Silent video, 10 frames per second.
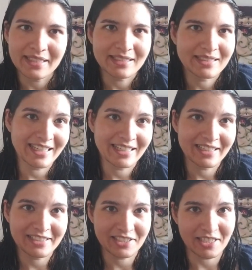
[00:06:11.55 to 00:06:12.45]
But
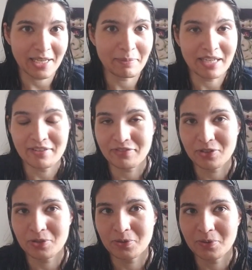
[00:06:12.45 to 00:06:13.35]
it's a shame. And
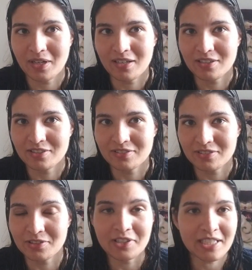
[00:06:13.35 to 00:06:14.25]
if you
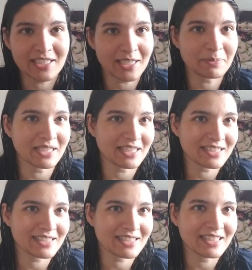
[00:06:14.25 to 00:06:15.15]
are learning
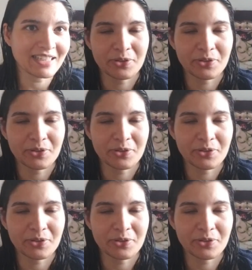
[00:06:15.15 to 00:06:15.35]
Japanese,